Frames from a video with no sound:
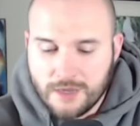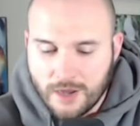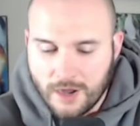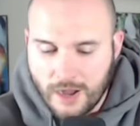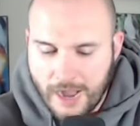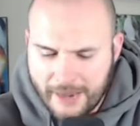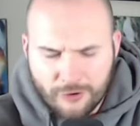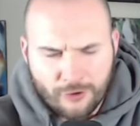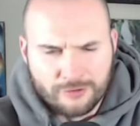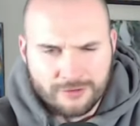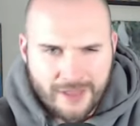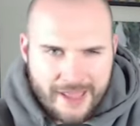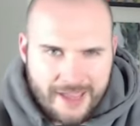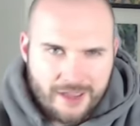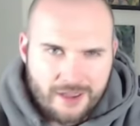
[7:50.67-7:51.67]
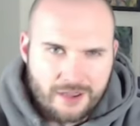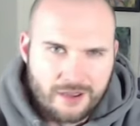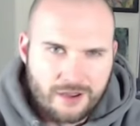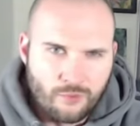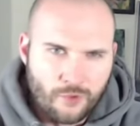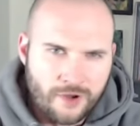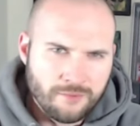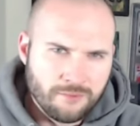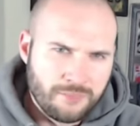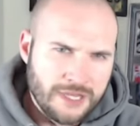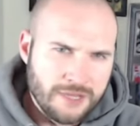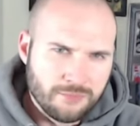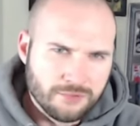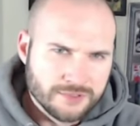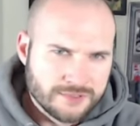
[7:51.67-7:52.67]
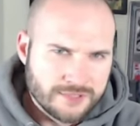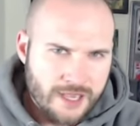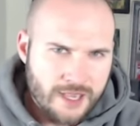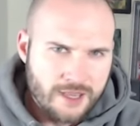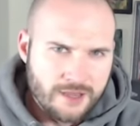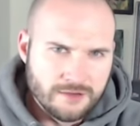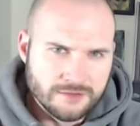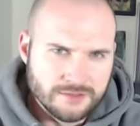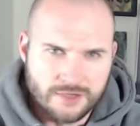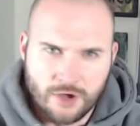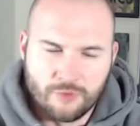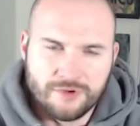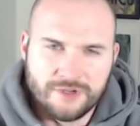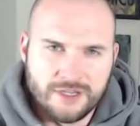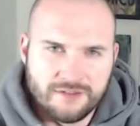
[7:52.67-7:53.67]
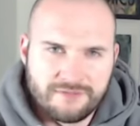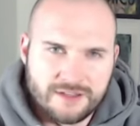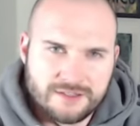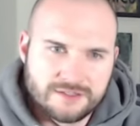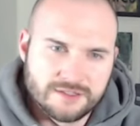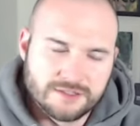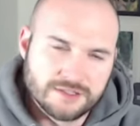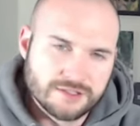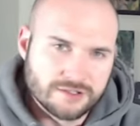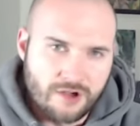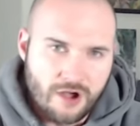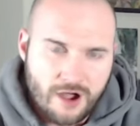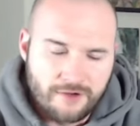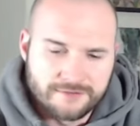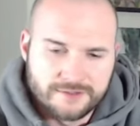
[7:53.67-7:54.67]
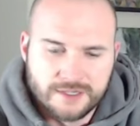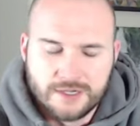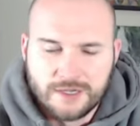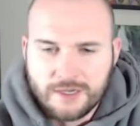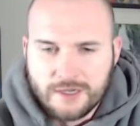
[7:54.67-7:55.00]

Uh, I don't like when people say zone defense is soft.